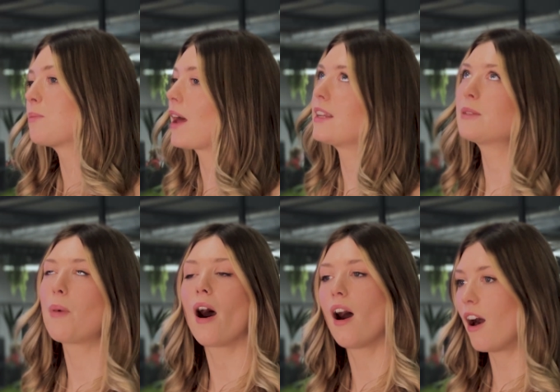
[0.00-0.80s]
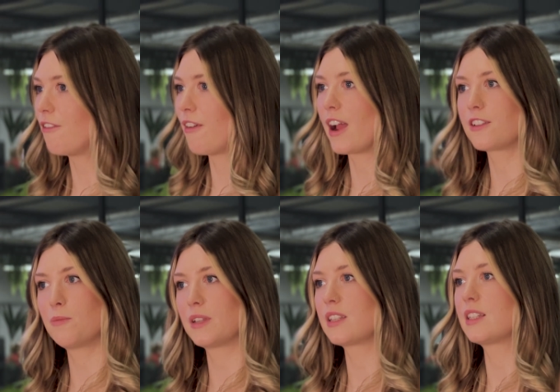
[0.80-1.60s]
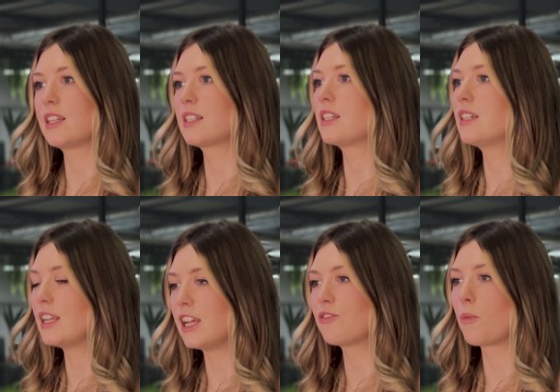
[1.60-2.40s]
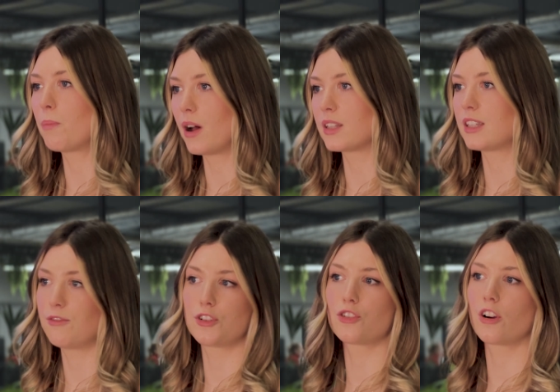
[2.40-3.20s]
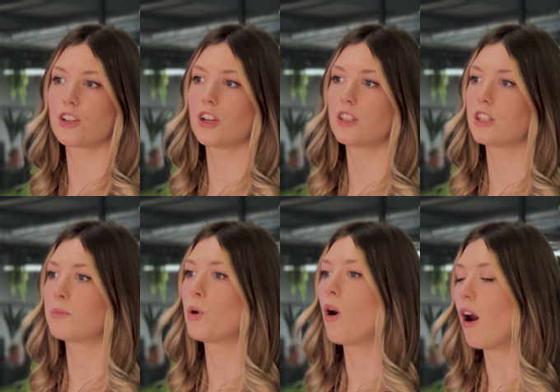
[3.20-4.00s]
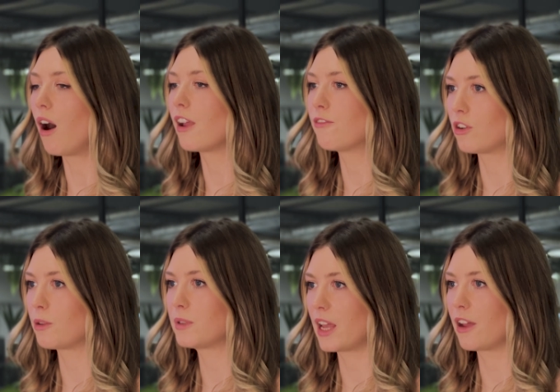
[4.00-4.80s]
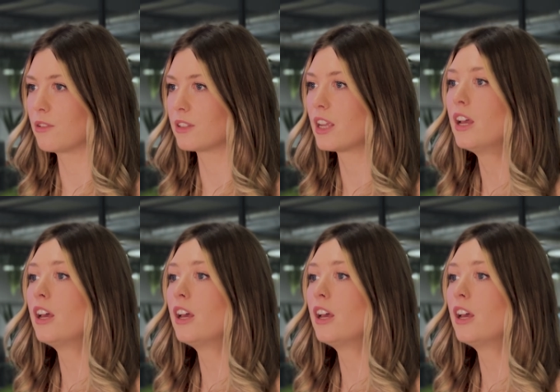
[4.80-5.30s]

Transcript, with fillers: plan is perfect for businesses that need robust infrastructure to support high volume sales.